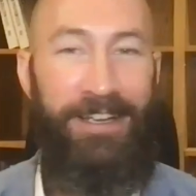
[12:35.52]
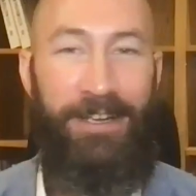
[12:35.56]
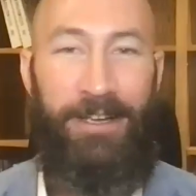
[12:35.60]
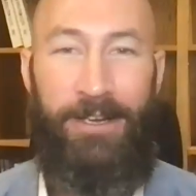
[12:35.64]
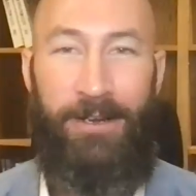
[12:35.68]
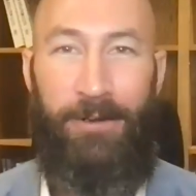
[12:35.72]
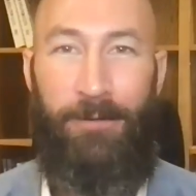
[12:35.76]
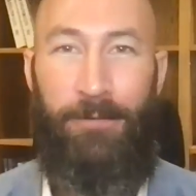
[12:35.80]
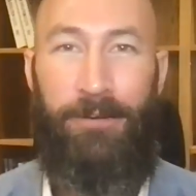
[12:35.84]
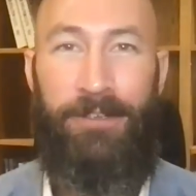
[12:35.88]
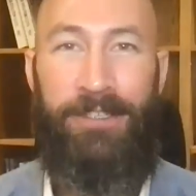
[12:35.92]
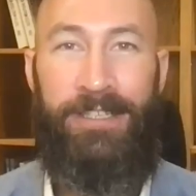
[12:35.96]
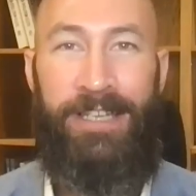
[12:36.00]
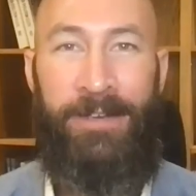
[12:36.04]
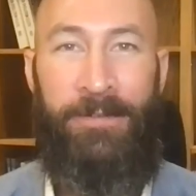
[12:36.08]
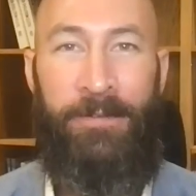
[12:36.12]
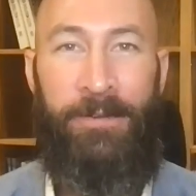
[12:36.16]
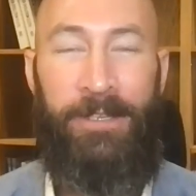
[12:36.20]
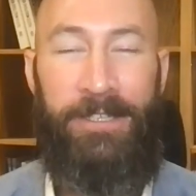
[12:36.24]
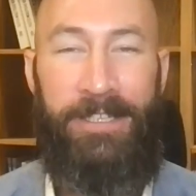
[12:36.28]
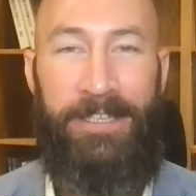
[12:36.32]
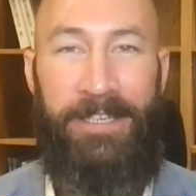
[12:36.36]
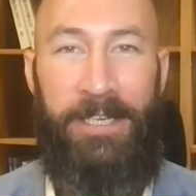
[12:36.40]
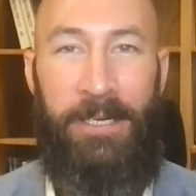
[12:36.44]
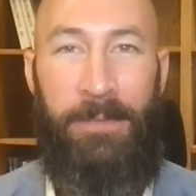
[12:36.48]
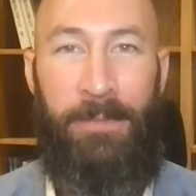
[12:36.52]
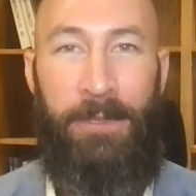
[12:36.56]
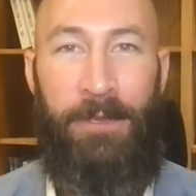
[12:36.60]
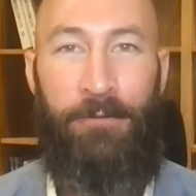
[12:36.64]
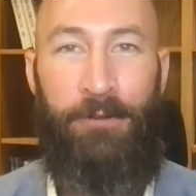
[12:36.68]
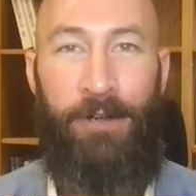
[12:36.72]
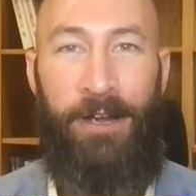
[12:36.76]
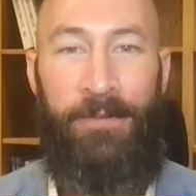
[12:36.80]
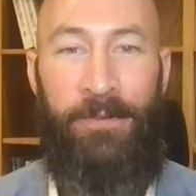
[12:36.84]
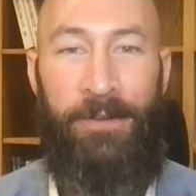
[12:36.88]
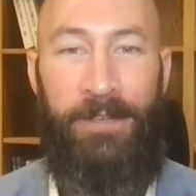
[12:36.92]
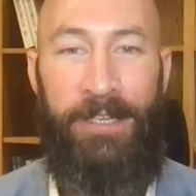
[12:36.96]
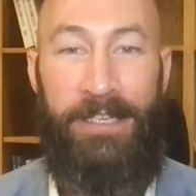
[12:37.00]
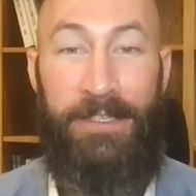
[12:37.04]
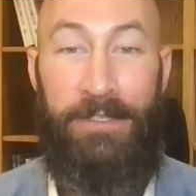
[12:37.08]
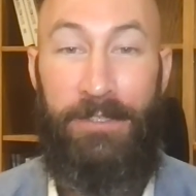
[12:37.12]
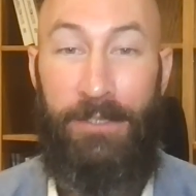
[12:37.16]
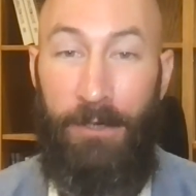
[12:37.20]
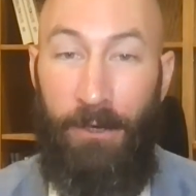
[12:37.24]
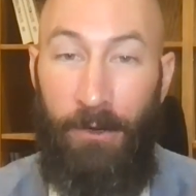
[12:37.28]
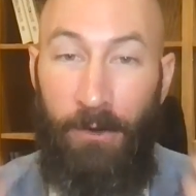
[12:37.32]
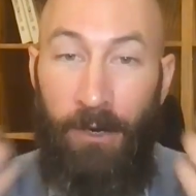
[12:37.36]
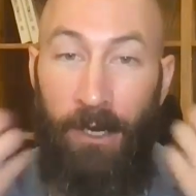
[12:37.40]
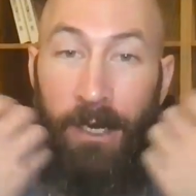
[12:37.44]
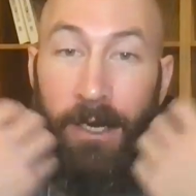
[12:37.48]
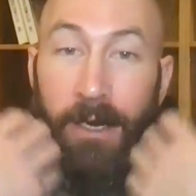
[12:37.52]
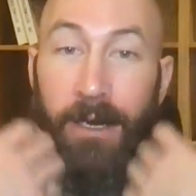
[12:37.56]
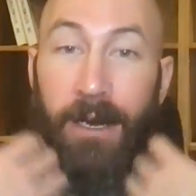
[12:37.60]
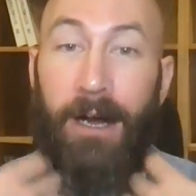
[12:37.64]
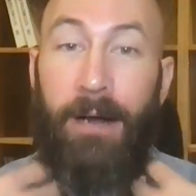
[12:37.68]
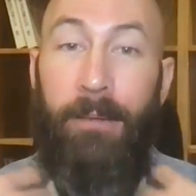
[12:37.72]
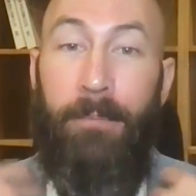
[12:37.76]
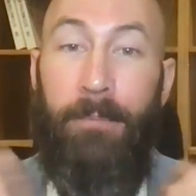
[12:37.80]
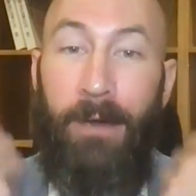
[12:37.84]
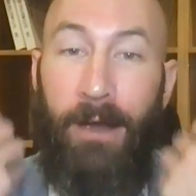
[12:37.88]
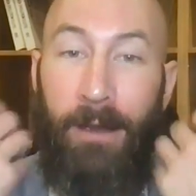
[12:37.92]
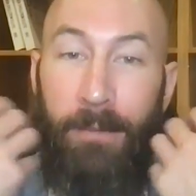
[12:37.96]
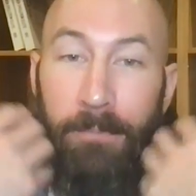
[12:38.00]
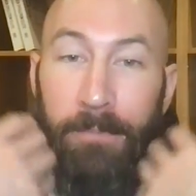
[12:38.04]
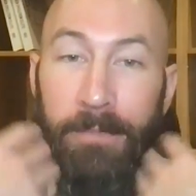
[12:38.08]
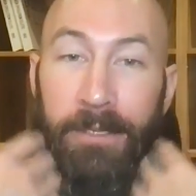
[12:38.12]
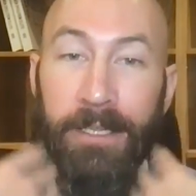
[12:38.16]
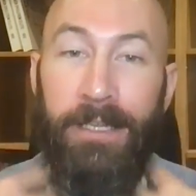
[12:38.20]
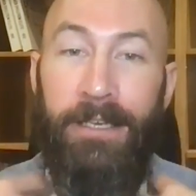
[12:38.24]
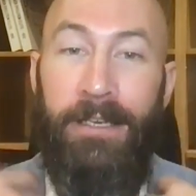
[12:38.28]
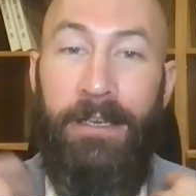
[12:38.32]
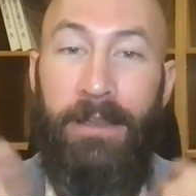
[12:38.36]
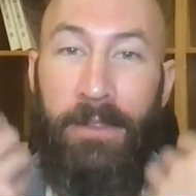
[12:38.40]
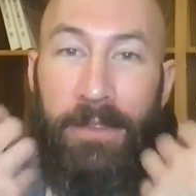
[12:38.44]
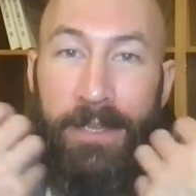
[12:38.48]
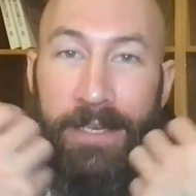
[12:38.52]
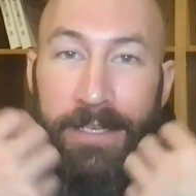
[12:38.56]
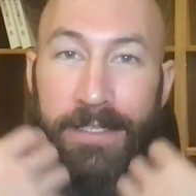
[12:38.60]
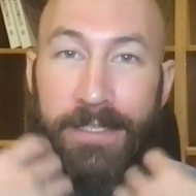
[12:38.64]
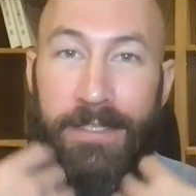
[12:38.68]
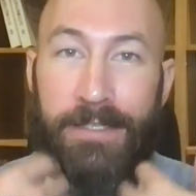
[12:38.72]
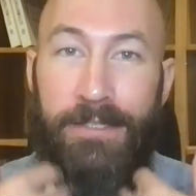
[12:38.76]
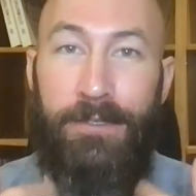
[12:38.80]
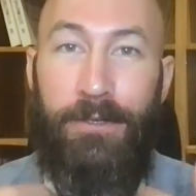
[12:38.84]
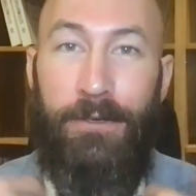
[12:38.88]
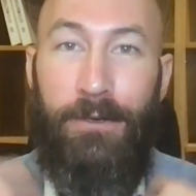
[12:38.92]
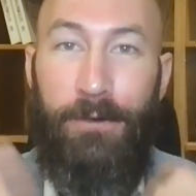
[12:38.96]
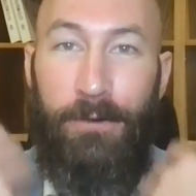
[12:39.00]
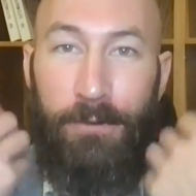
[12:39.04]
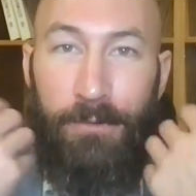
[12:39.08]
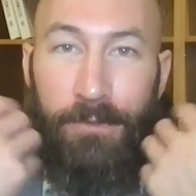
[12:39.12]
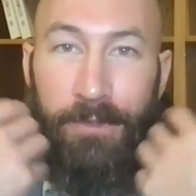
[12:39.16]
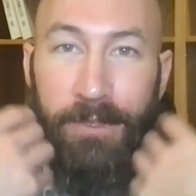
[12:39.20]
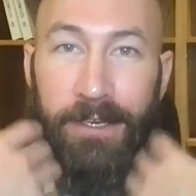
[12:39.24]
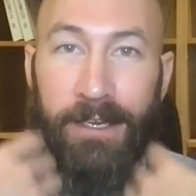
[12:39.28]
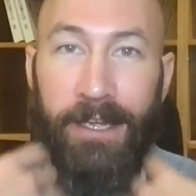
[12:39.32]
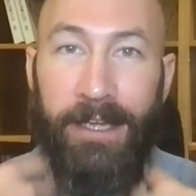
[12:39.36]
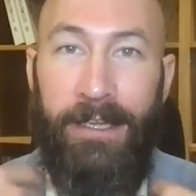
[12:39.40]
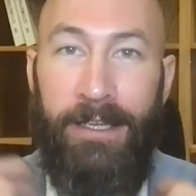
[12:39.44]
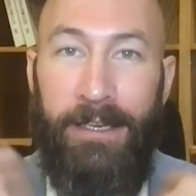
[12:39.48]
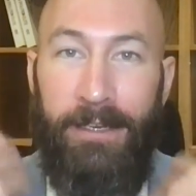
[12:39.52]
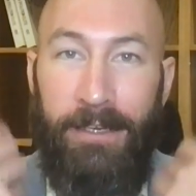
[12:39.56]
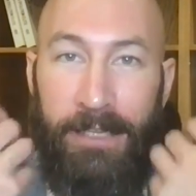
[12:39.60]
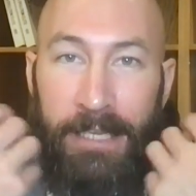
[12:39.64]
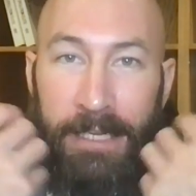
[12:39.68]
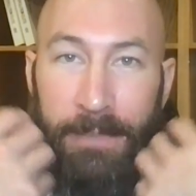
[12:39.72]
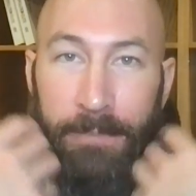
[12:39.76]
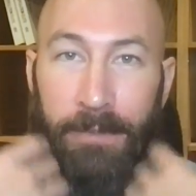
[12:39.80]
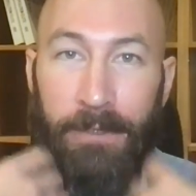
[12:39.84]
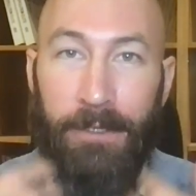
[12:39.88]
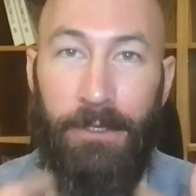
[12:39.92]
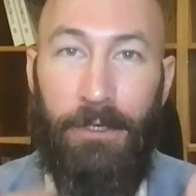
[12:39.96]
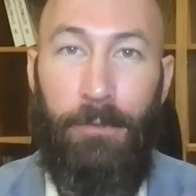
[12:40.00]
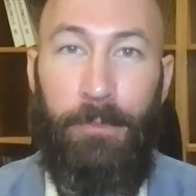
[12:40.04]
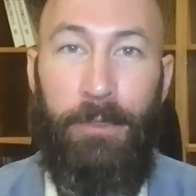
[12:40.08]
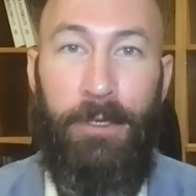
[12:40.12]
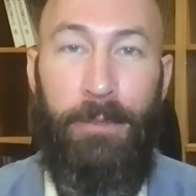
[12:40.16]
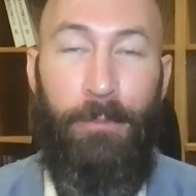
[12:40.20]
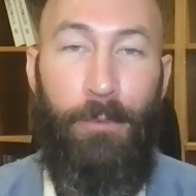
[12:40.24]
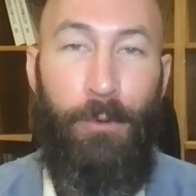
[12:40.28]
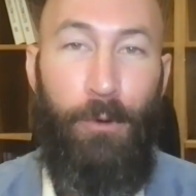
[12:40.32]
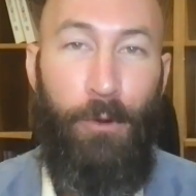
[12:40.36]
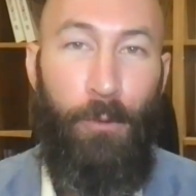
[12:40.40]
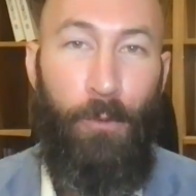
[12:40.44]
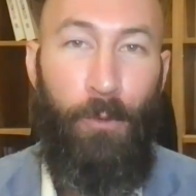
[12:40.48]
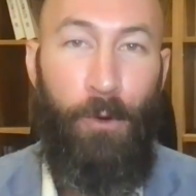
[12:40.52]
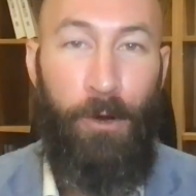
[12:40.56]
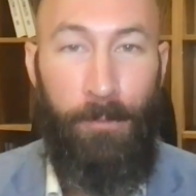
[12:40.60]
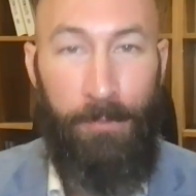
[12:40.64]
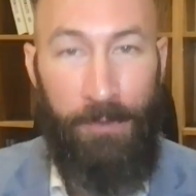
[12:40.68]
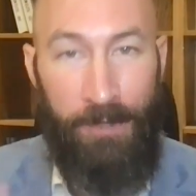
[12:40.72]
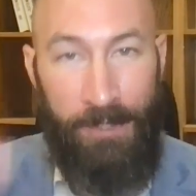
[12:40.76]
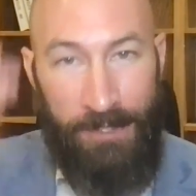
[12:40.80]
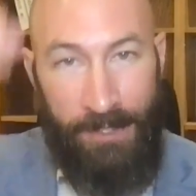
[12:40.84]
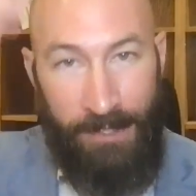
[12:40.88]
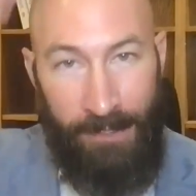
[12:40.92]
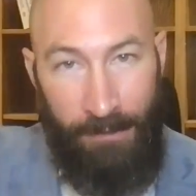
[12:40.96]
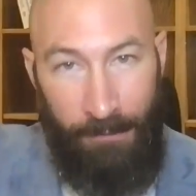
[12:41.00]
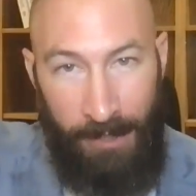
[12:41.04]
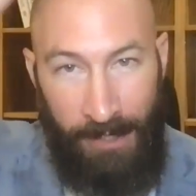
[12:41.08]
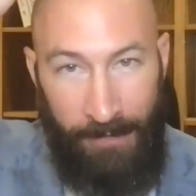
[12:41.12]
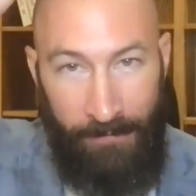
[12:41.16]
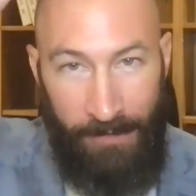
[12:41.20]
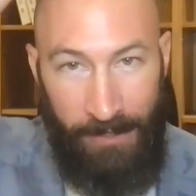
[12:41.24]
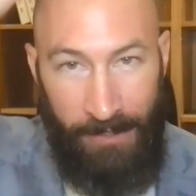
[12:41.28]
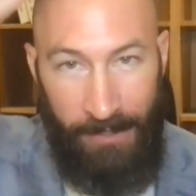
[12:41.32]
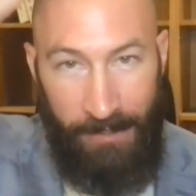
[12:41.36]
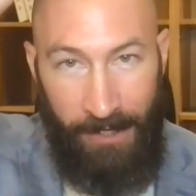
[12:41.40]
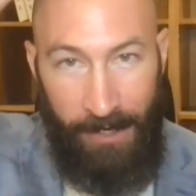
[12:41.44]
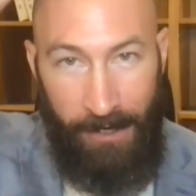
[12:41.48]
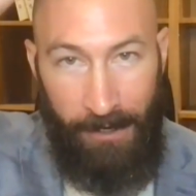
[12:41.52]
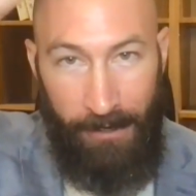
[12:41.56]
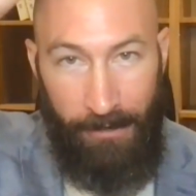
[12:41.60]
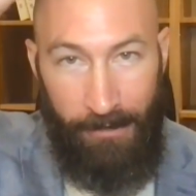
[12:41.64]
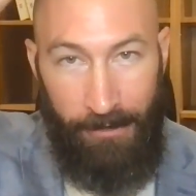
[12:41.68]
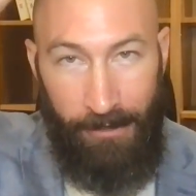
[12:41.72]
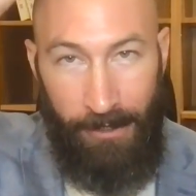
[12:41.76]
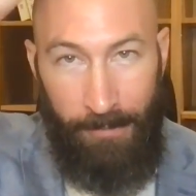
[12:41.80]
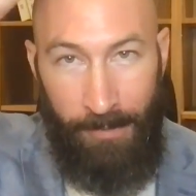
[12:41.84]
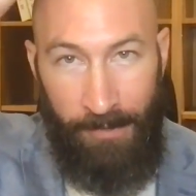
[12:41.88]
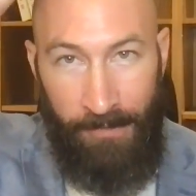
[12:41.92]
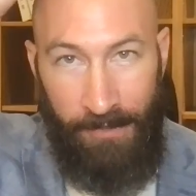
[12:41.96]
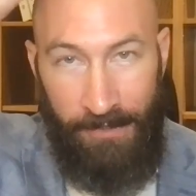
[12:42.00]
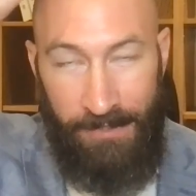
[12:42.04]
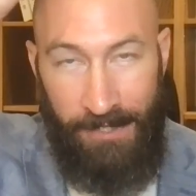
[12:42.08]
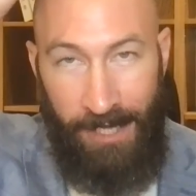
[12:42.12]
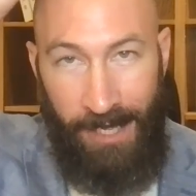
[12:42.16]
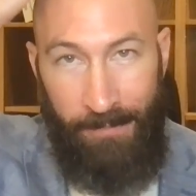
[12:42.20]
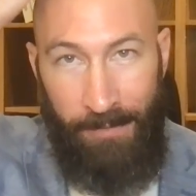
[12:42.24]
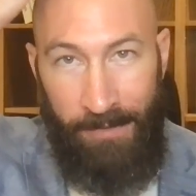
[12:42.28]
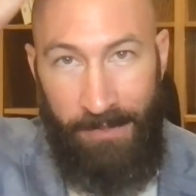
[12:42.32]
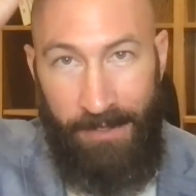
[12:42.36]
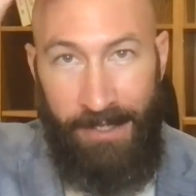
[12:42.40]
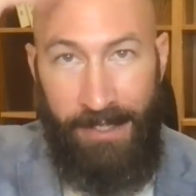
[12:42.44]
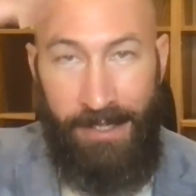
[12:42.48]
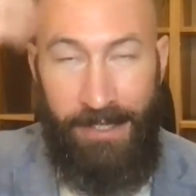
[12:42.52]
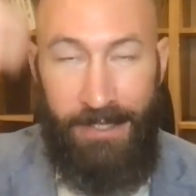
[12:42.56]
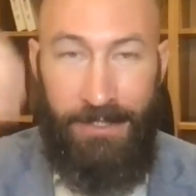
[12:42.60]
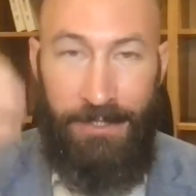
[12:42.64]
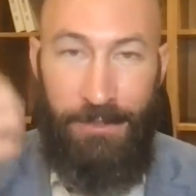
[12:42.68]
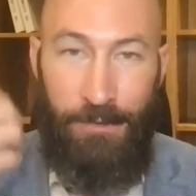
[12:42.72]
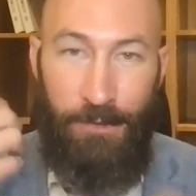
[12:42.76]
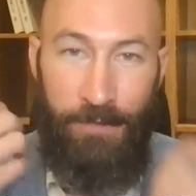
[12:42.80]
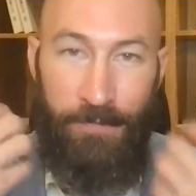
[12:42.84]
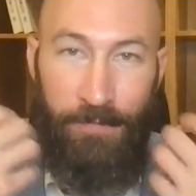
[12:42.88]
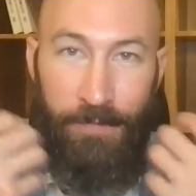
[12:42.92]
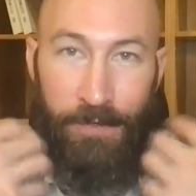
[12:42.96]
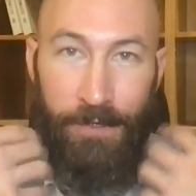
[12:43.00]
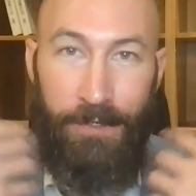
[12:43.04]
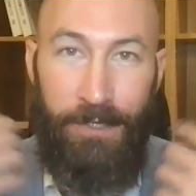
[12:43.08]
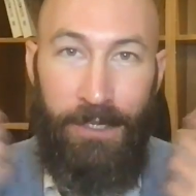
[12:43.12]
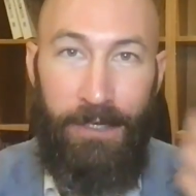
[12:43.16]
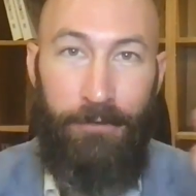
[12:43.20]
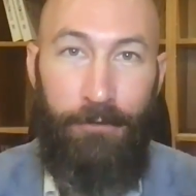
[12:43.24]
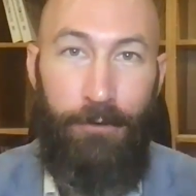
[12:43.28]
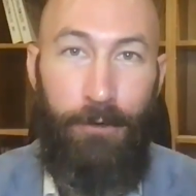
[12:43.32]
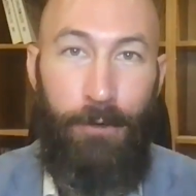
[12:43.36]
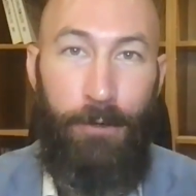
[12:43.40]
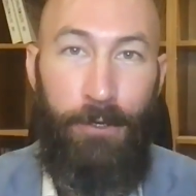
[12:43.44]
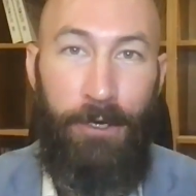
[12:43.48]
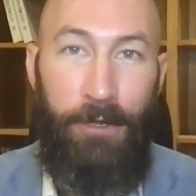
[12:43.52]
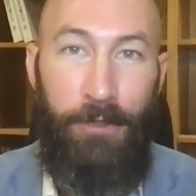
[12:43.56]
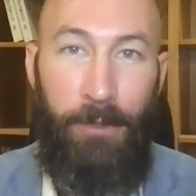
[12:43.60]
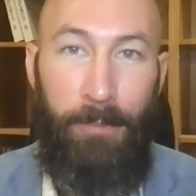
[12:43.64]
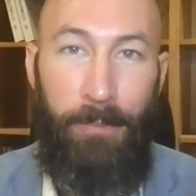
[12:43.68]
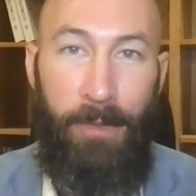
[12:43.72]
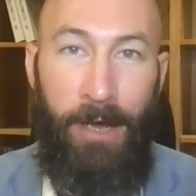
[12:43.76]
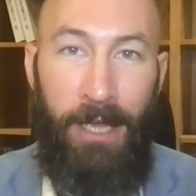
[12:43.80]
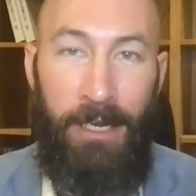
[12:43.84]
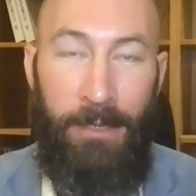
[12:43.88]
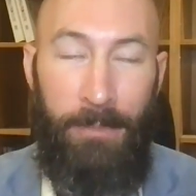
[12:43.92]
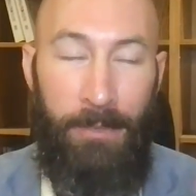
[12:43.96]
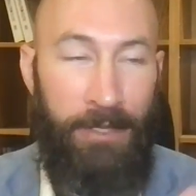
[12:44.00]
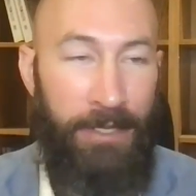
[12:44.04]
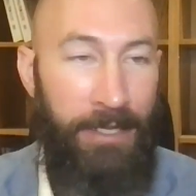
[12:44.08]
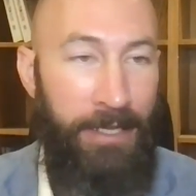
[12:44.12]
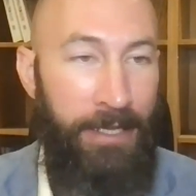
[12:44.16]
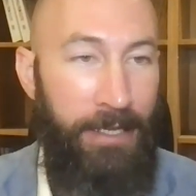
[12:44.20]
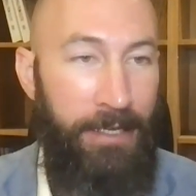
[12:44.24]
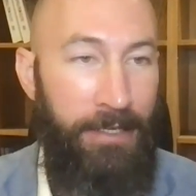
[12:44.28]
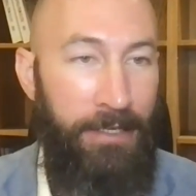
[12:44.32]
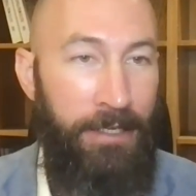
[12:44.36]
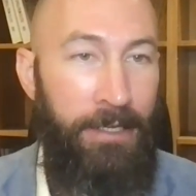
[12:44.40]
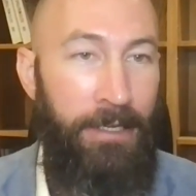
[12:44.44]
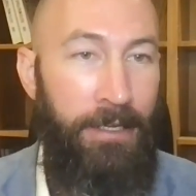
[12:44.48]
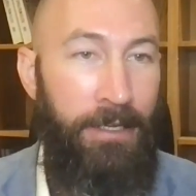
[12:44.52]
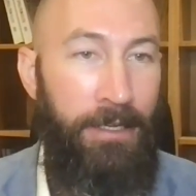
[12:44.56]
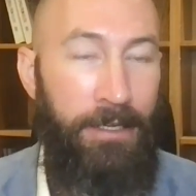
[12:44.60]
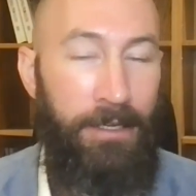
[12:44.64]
We're definitely going to be roughing it. So I'm getting this so that I can keep a little bit more warmth, because I don't have any hair up on the top of the head. So I figured I'd grow it on the bottom of the head.